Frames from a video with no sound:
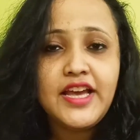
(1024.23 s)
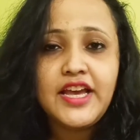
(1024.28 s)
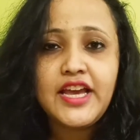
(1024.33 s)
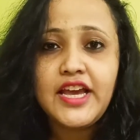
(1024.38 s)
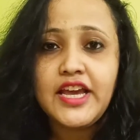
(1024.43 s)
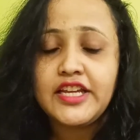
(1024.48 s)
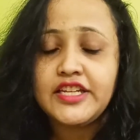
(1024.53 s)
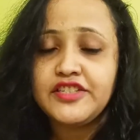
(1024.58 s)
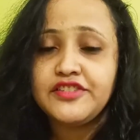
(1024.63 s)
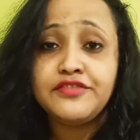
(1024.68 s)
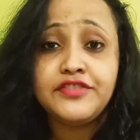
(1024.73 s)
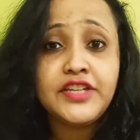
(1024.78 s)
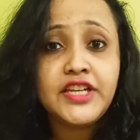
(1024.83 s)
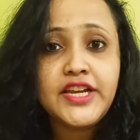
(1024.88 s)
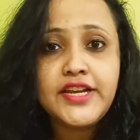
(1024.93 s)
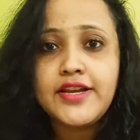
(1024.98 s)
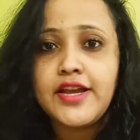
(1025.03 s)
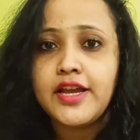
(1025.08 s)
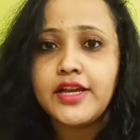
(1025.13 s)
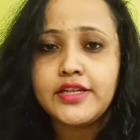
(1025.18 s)
and the
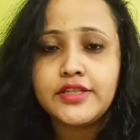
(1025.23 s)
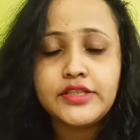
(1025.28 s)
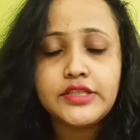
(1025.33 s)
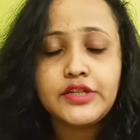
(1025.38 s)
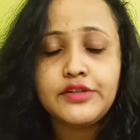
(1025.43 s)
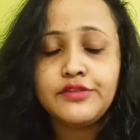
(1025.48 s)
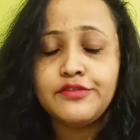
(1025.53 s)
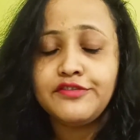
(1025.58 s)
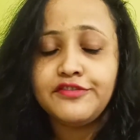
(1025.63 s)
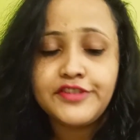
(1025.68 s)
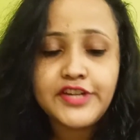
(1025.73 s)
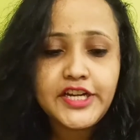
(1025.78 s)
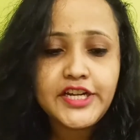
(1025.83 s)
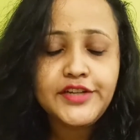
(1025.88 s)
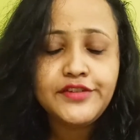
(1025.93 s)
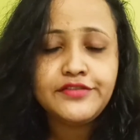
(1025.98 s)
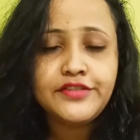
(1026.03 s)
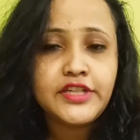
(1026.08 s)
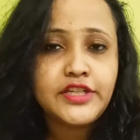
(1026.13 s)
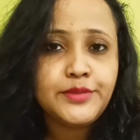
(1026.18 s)
villain has a
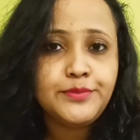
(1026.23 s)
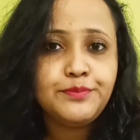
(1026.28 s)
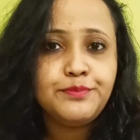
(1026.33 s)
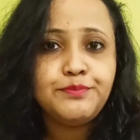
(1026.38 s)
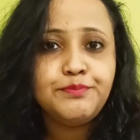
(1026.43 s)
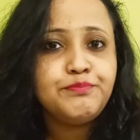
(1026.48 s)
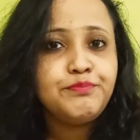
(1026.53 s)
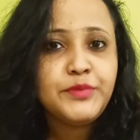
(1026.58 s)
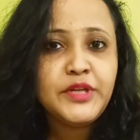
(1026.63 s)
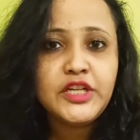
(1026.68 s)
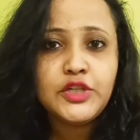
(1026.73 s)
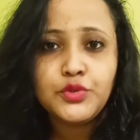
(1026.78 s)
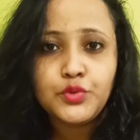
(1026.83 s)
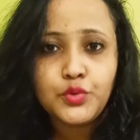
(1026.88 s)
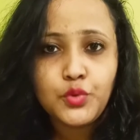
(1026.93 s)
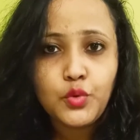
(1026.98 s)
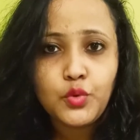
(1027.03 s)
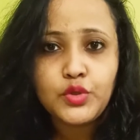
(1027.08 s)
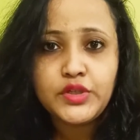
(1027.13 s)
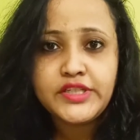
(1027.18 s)
very, very big
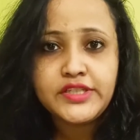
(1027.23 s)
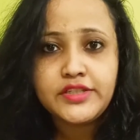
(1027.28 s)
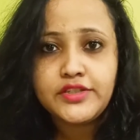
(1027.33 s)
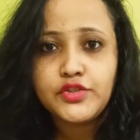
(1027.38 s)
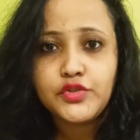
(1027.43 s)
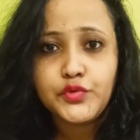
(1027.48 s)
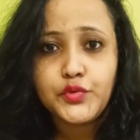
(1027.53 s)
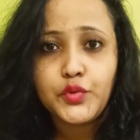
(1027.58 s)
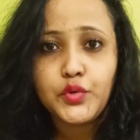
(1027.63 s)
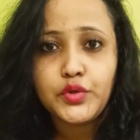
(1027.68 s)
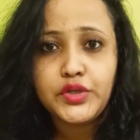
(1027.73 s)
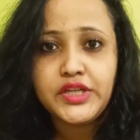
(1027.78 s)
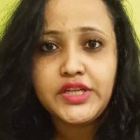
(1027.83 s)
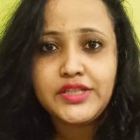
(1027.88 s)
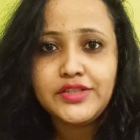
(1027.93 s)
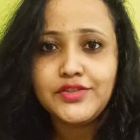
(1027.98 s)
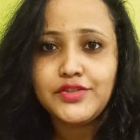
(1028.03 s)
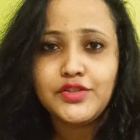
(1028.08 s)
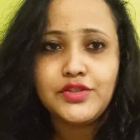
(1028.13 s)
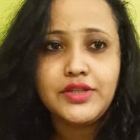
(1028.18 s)
role in the story.
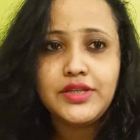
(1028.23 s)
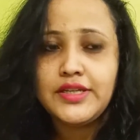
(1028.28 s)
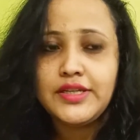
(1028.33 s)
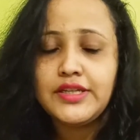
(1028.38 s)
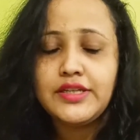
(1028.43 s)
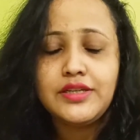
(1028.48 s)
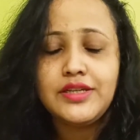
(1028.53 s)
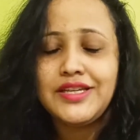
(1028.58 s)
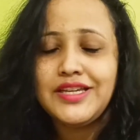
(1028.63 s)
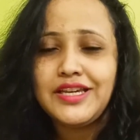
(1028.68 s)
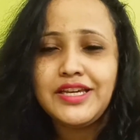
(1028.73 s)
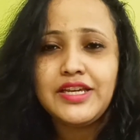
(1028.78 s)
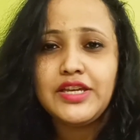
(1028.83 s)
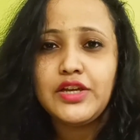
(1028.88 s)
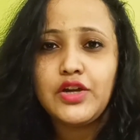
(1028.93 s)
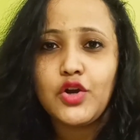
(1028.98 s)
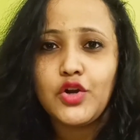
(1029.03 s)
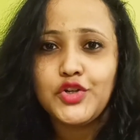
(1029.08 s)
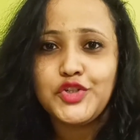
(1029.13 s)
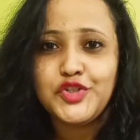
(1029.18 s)
It's
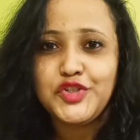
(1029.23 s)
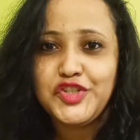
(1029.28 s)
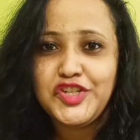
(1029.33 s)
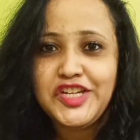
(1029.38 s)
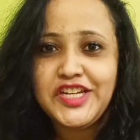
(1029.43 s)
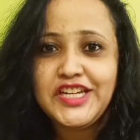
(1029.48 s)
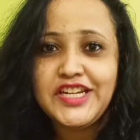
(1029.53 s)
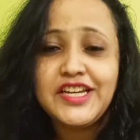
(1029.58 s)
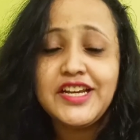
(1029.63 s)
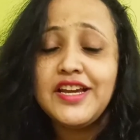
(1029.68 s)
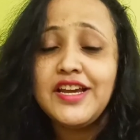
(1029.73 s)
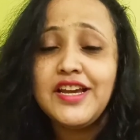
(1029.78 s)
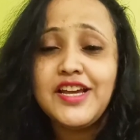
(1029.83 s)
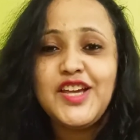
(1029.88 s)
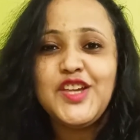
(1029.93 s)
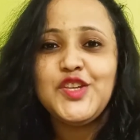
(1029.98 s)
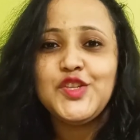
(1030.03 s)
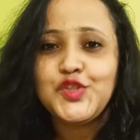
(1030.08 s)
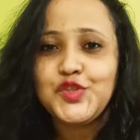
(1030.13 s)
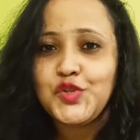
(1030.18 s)
he or she
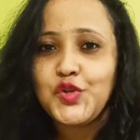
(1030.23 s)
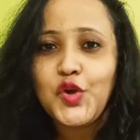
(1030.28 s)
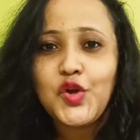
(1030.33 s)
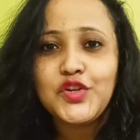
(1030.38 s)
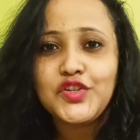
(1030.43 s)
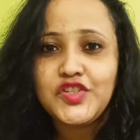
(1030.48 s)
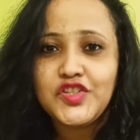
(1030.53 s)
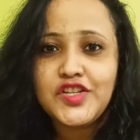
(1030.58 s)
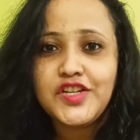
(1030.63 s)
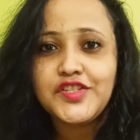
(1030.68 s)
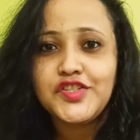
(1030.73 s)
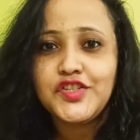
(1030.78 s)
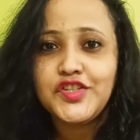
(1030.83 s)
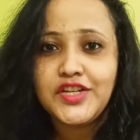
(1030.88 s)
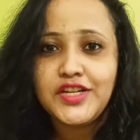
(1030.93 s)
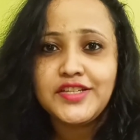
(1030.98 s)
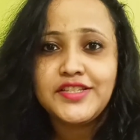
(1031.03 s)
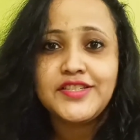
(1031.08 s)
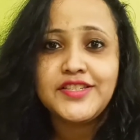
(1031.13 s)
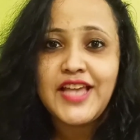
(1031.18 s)
is not just
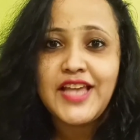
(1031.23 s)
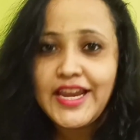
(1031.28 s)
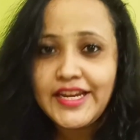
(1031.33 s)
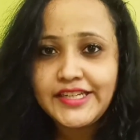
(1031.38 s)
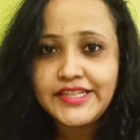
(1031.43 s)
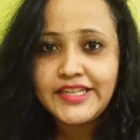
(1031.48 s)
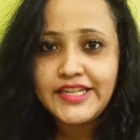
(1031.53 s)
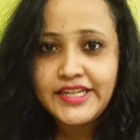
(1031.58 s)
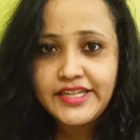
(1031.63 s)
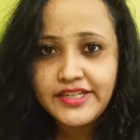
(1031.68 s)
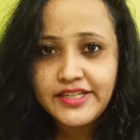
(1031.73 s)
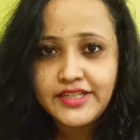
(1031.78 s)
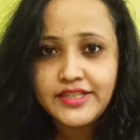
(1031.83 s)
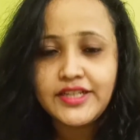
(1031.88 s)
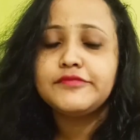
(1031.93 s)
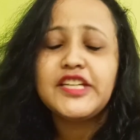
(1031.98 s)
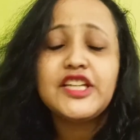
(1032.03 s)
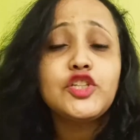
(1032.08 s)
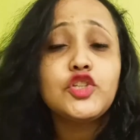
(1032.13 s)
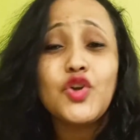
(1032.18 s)
a
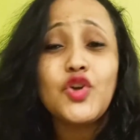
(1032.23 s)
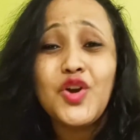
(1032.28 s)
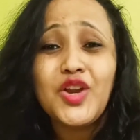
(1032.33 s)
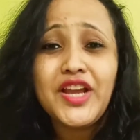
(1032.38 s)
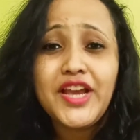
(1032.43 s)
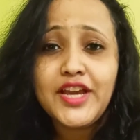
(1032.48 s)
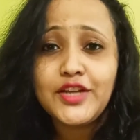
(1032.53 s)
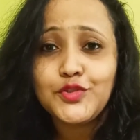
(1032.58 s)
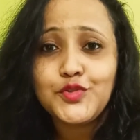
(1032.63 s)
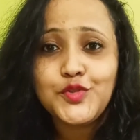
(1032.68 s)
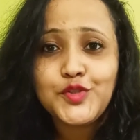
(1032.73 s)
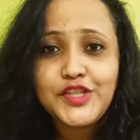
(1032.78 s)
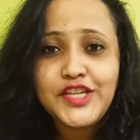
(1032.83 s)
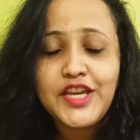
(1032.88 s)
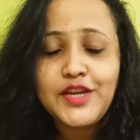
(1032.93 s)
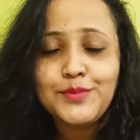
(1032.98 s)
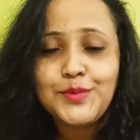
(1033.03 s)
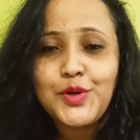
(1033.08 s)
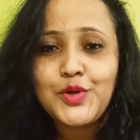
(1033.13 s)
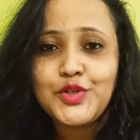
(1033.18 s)
sidekick. That's all I have to
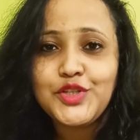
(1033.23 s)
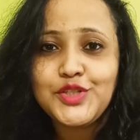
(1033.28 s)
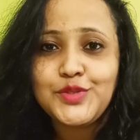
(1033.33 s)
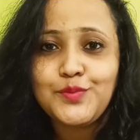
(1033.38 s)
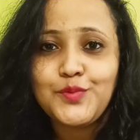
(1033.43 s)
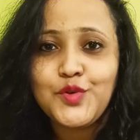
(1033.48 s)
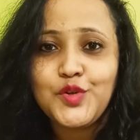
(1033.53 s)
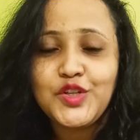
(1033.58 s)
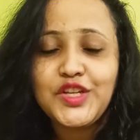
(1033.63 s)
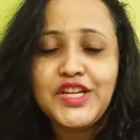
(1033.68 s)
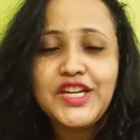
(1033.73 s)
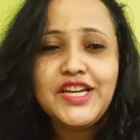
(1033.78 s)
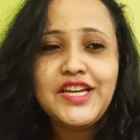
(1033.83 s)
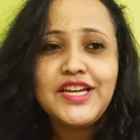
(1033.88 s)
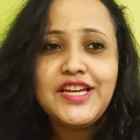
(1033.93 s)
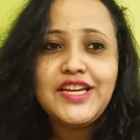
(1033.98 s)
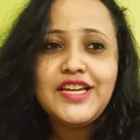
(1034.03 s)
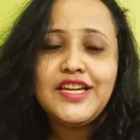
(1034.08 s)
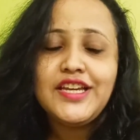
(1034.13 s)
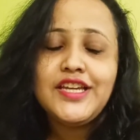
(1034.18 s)
say about this book,
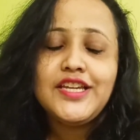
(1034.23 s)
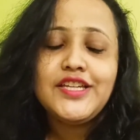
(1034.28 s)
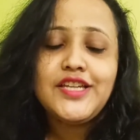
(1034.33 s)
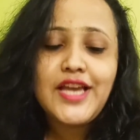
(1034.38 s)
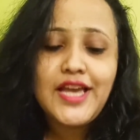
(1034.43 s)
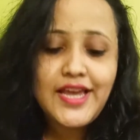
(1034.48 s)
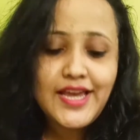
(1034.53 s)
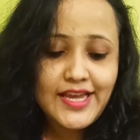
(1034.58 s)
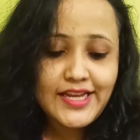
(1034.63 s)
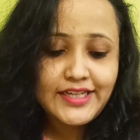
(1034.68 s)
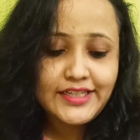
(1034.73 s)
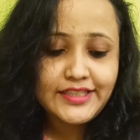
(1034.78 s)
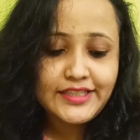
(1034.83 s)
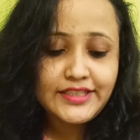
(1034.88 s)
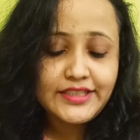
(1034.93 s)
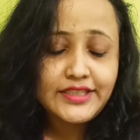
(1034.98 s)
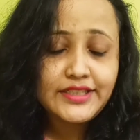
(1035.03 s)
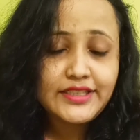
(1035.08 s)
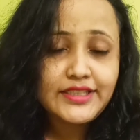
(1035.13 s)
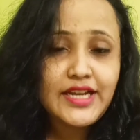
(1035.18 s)

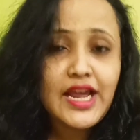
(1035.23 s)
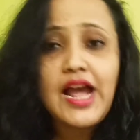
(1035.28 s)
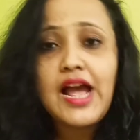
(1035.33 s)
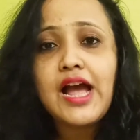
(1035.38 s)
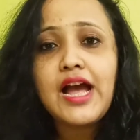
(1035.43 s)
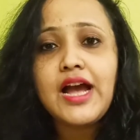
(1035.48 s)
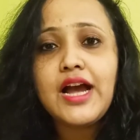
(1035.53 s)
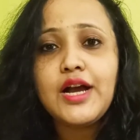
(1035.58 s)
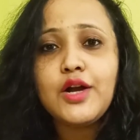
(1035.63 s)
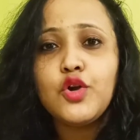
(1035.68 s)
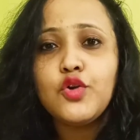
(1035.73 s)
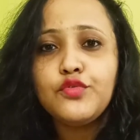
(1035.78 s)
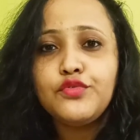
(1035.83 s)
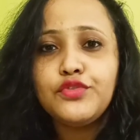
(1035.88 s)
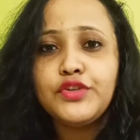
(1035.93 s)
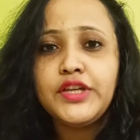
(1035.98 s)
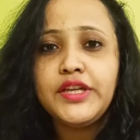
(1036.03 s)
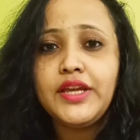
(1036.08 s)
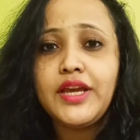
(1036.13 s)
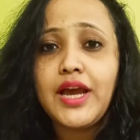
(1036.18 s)
and
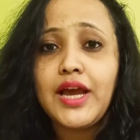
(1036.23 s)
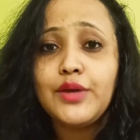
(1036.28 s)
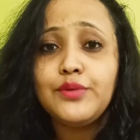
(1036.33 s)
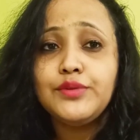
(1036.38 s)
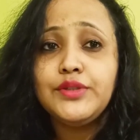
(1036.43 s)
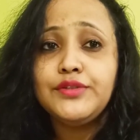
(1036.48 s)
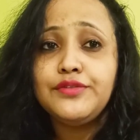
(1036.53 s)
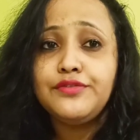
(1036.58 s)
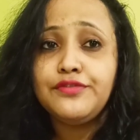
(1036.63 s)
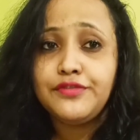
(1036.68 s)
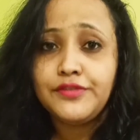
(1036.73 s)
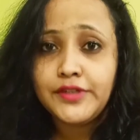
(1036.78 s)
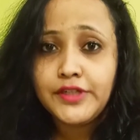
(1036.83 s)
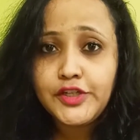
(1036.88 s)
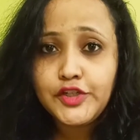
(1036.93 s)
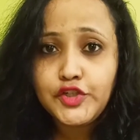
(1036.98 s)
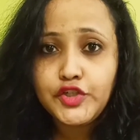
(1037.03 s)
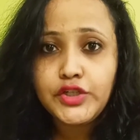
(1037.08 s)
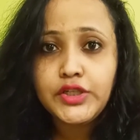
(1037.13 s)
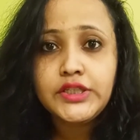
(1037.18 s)
hopefully I will
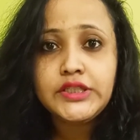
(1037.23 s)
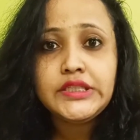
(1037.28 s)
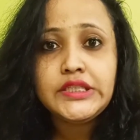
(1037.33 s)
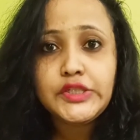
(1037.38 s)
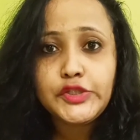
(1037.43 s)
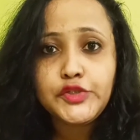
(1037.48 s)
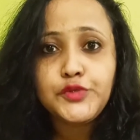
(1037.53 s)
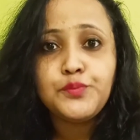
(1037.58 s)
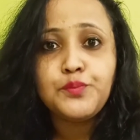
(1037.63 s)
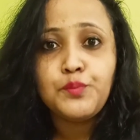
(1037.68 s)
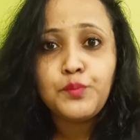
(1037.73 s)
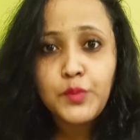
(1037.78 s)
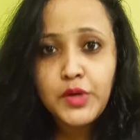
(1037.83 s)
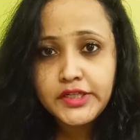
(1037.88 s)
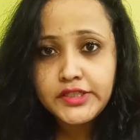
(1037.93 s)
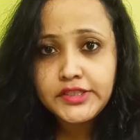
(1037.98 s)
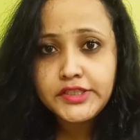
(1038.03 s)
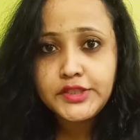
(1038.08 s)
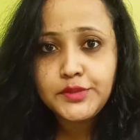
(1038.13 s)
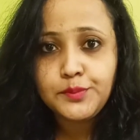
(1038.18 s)
finish it this
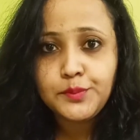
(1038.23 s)
month.